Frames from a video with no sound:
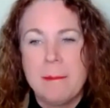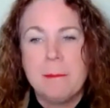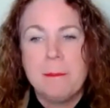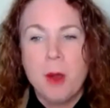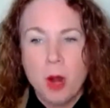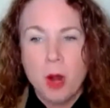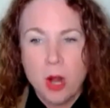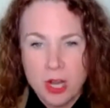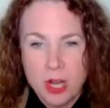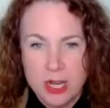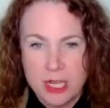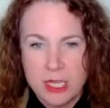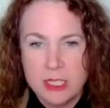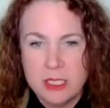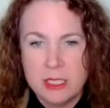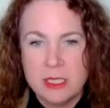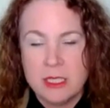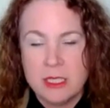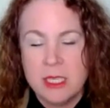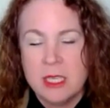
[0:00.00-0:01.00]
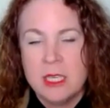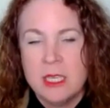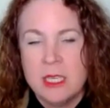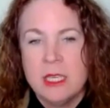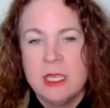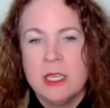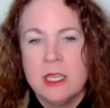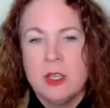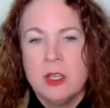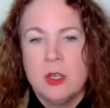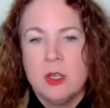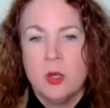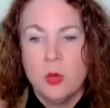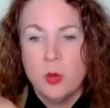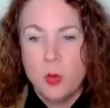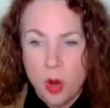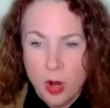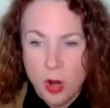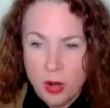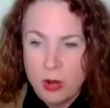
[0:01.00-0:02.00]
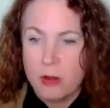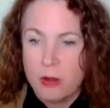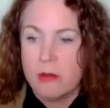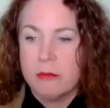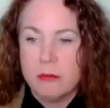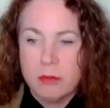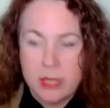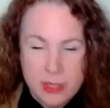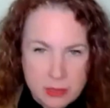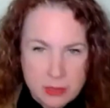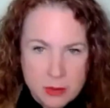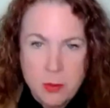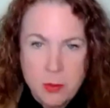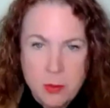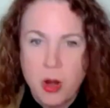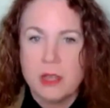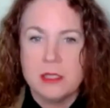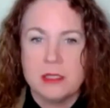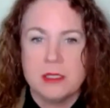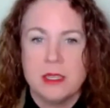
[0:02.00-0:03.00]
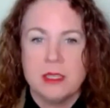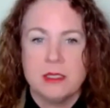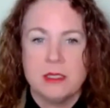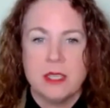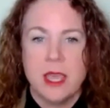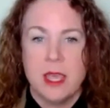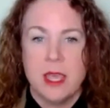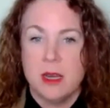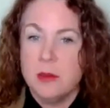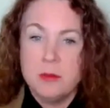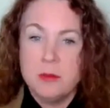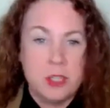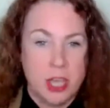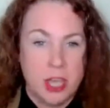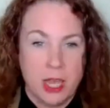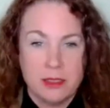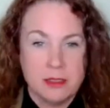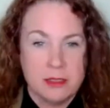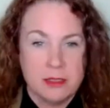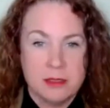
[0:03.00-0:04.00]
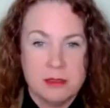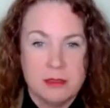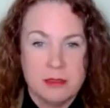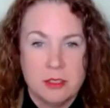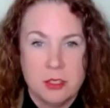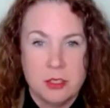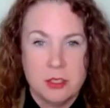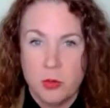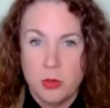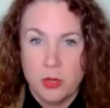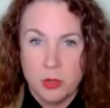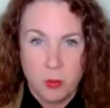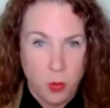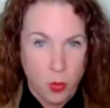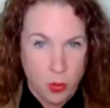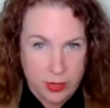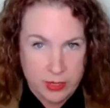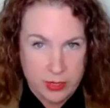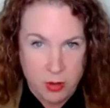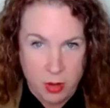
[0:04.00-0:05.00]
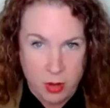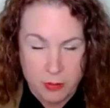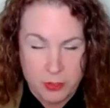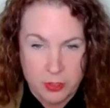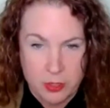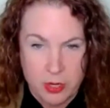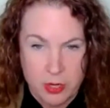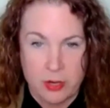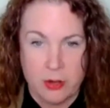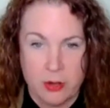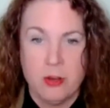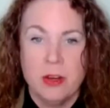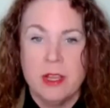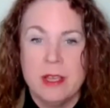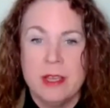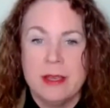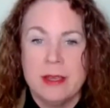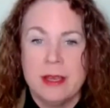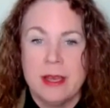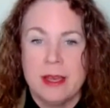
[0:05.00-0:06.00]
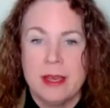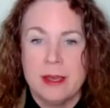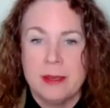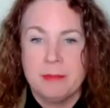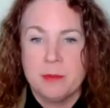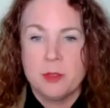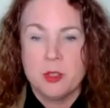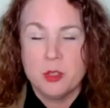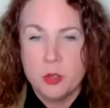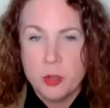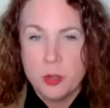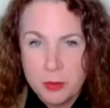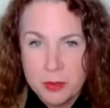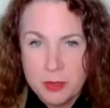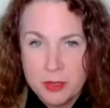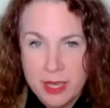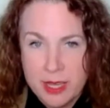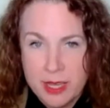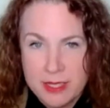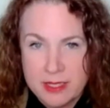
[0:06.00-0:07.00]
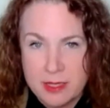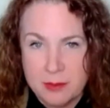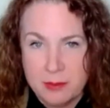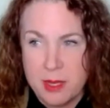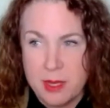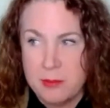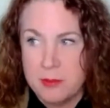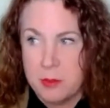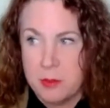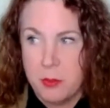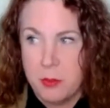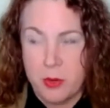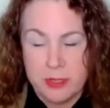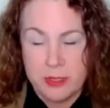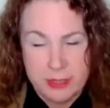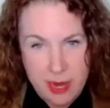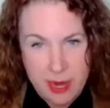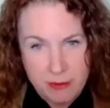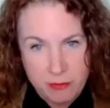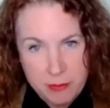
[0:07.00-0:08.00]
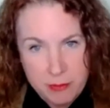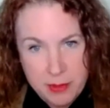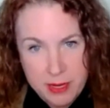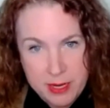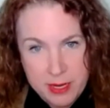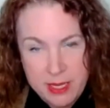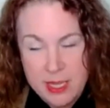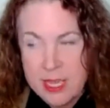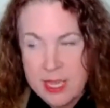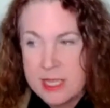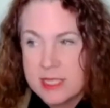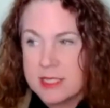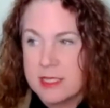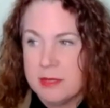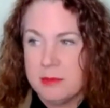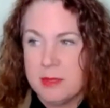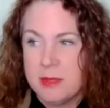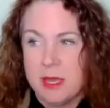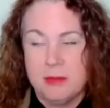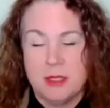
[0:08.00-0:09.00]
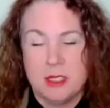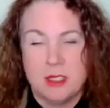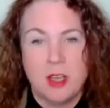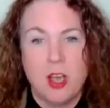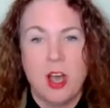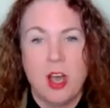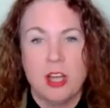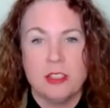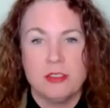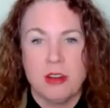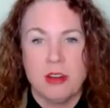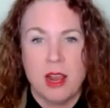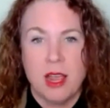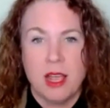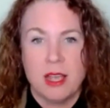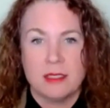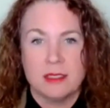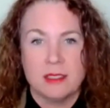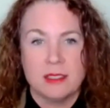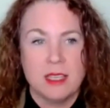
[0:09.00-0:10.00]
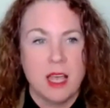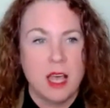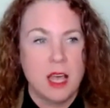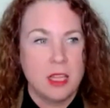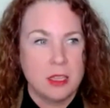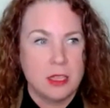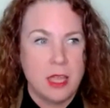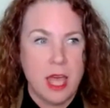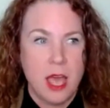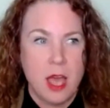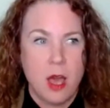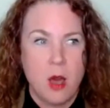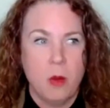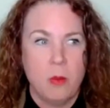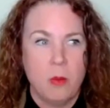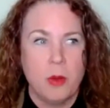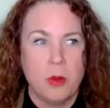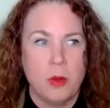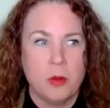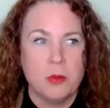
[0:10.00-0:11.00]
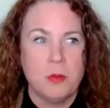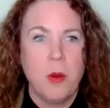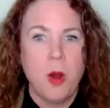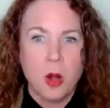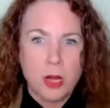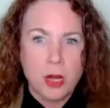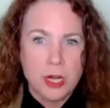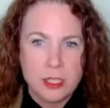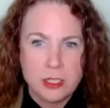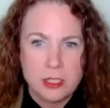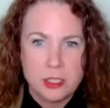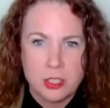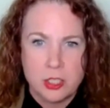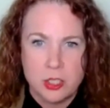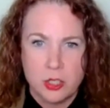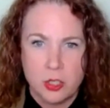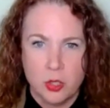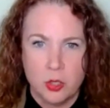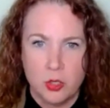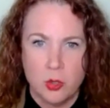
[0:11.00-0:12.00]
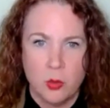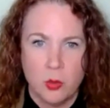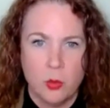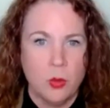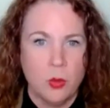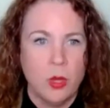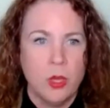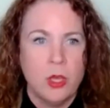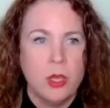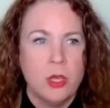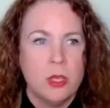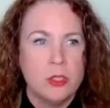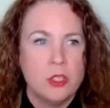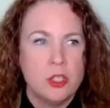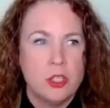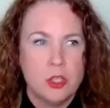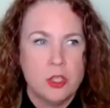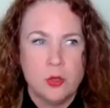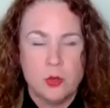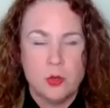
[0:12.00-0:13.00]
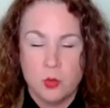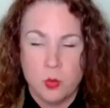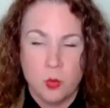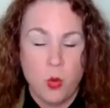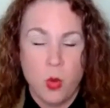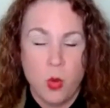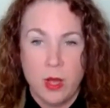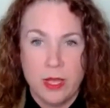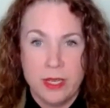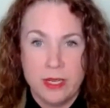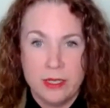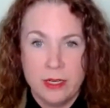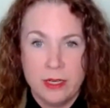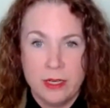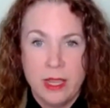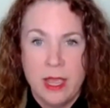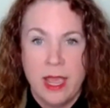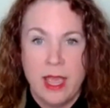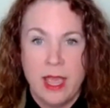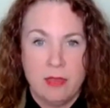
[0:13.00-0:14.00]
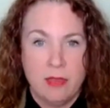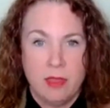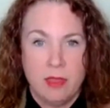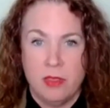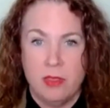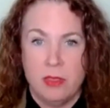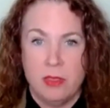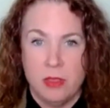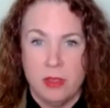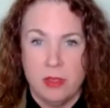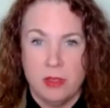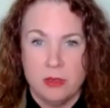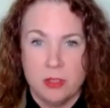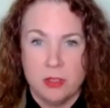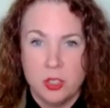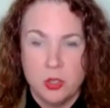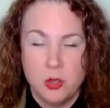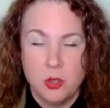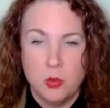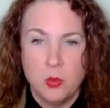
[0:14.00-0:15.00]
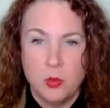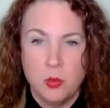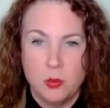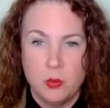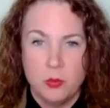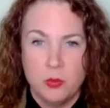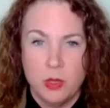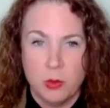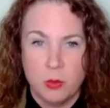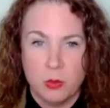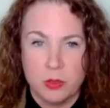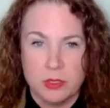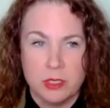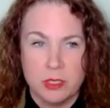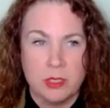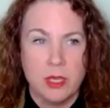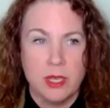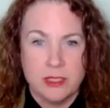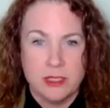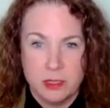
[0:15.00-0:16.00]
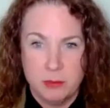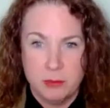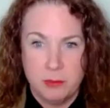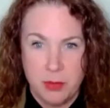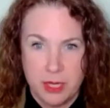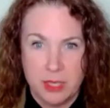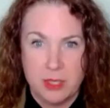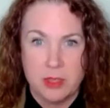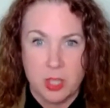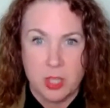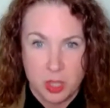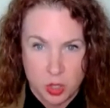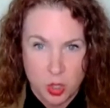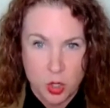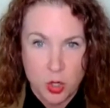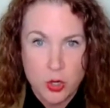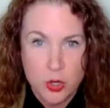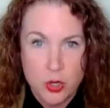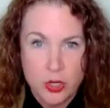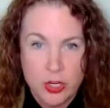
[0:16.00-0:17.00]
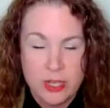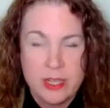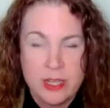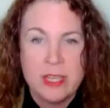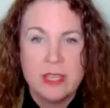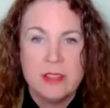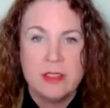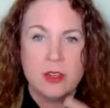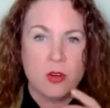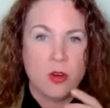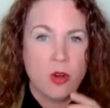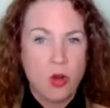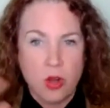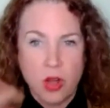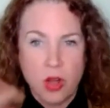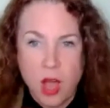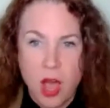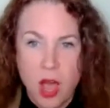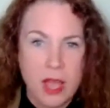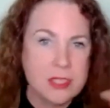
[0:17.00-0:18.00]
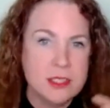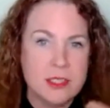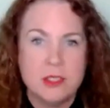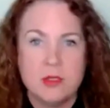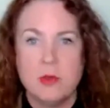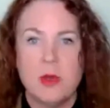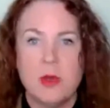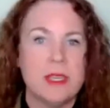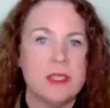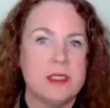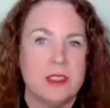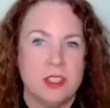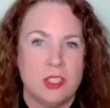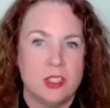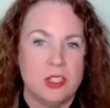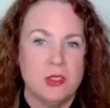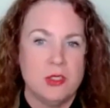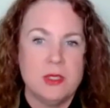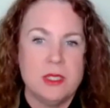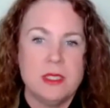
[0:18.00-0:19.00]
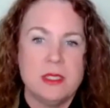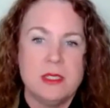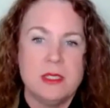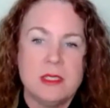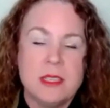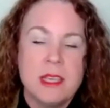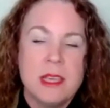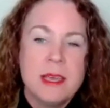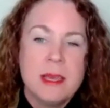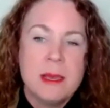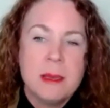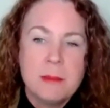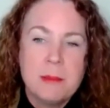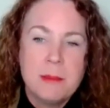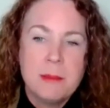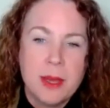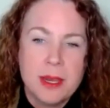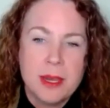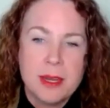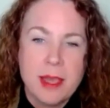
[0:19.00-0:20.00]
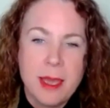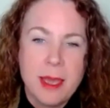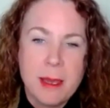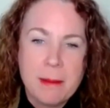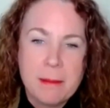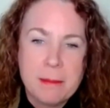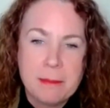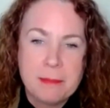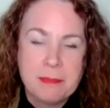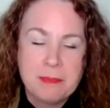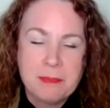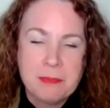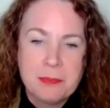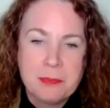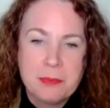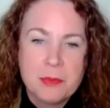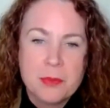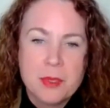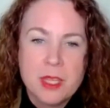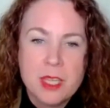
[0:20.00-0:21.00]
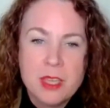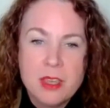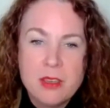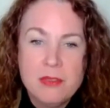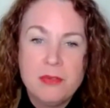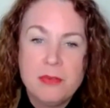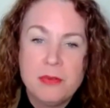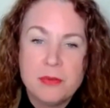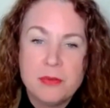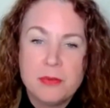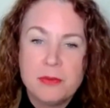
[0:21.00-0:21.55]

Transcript: Parties who are in the process can object to an appointed arbitrator. AAA sometimes appoints everybody. Sometimes the contracts allow both parties to choose one, and then the 2 that were selected pick the 3rd. There are all kinds of ways to do this, but if